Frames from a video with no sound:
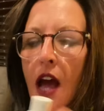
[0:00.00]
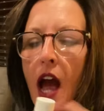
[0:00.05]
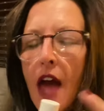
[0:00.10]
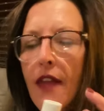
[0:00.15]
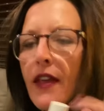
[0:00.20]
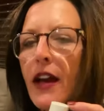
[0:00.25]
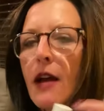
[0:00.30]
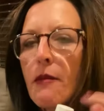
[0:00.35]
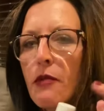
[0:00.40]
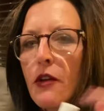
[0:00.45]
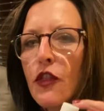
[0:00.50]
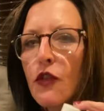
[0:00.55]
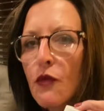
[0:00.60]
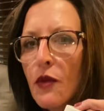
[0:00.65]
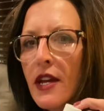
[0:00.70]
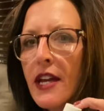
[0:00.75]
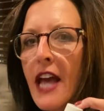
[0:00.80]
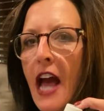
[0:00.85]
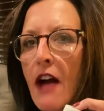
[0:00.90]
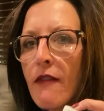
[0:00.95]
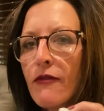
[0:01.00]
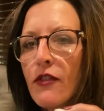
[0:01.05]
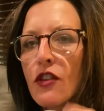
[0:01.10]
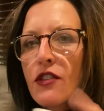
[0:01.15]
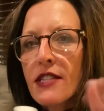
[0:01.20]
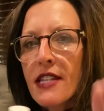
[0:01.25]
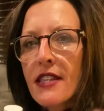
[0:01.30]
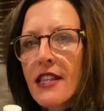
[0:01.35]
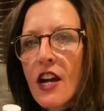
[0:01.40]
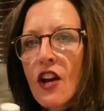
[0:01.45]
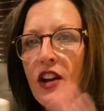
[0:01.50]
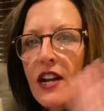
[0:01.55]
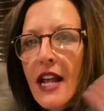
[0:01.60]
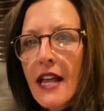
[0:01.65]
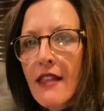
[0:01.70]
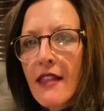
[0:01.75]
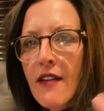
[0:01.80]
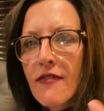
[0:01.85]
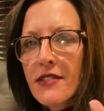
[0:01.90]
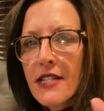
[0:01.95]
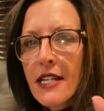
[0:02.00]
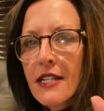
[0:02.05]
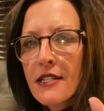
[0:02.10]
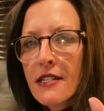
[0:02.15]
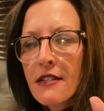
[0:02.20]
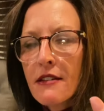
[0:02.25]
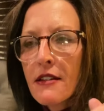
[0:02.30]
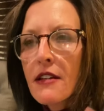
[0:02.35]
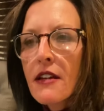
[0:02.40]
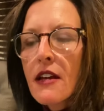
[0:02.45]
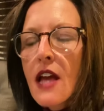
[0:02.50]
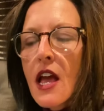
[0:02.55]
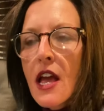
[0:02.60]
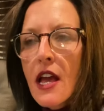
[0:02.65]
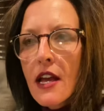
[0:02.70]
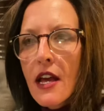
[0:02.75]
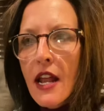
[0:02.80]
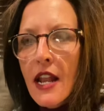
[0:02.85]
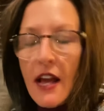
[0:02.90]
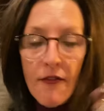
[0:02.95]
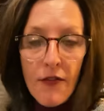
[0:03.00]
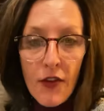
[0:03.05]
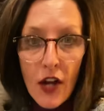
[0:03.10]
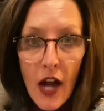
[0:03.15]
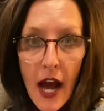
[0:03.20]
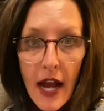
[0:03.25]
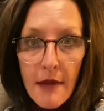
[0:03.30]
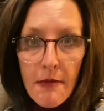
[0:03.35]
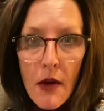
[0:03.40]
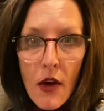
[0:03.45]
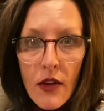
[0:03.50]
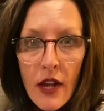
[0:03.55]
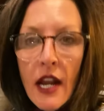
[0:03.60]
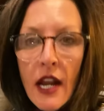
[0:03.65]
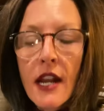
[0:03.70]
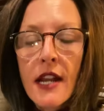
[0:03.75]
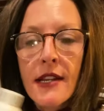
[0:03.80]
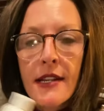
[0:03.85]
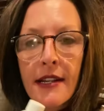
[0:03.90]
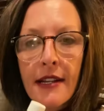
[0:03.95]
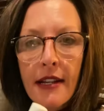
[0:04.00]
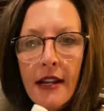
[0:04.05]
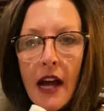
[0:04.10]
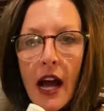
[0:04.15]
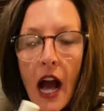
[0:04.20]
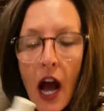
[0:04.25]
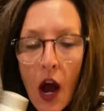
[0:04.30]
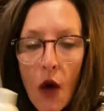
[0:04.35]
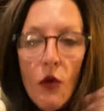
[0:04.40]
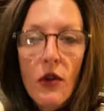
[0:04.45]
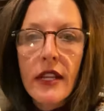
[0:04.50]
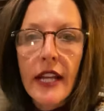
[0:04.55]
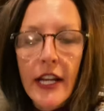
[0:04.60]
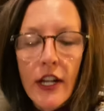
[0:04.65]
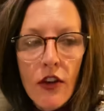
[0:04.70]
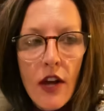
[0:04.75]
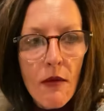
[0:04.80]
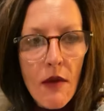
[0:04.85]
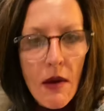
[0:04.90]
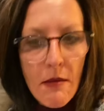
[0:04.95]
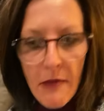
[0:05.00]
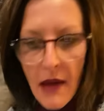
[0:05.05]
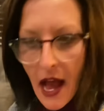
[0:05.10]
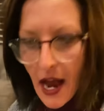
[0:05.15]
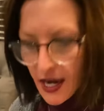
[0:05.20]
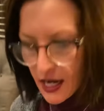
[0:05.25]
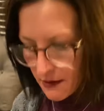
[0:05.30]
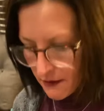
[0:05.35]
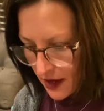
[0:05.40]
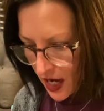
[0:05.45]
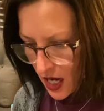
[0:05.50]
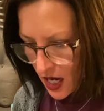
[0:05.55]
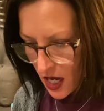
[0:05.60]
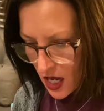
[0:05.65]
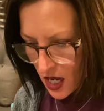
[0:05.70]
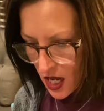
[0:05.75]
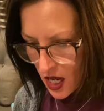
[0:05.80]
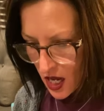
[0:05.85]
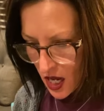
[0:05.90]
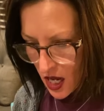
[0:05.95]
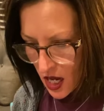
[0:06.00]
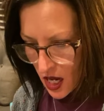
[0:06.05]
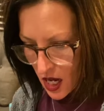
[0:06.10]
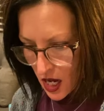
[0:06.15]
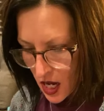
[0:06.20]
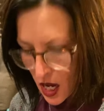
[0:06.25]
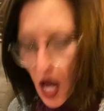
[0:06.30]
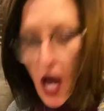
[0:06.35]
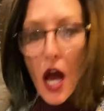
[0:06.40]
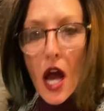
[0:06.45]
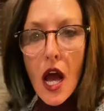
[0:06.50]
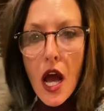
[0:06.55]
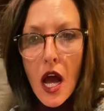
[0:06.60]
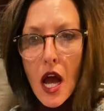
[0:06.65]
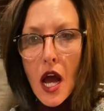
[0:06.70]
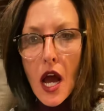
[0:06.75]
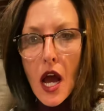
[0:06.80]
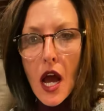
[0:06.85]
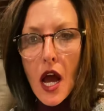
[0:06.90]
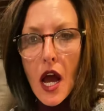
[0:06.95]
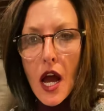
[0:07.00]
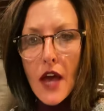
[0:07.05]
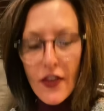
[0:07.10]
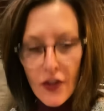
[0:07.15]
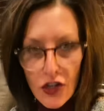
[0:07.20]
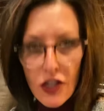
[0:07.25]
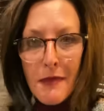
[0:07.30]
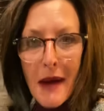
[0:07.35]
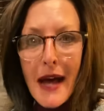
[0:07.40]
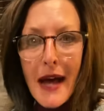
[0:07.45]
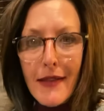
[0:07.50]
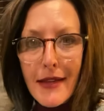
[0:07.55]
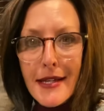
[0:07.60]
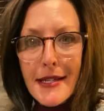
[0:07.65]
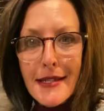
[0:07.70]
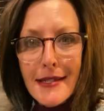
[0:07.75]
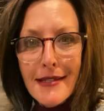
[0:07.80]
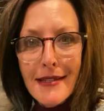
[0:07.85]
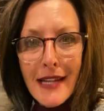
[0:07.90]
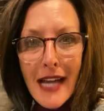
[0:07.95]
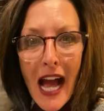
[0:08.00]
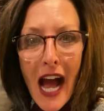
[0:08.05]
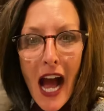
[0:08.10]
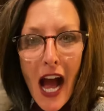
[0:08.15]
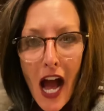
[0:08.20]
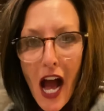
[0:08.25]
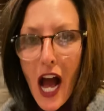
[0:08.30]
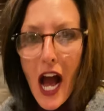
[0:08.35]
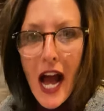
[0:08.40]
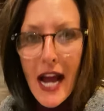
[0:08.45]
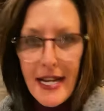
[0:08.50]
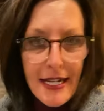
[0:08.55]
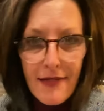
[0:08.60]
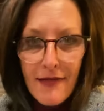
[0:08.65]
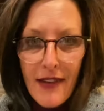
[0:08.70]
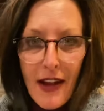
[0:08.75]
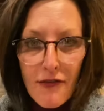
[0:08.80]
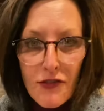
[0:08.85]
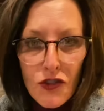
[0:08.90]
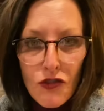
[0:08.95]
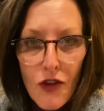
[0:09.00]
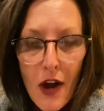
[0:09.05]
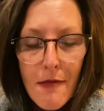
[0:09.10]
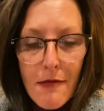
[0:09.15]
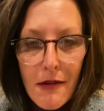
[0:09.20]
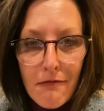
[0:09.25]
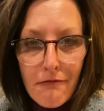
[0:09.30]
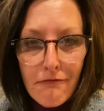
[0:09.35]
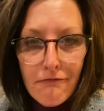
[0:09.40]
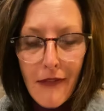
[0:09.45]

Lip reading: I think I put 3 capfuls in there, and I left it. And I forgot about it, and an hour later, I went back, and I'm like, they're spotless. I didn't even have to scrub them.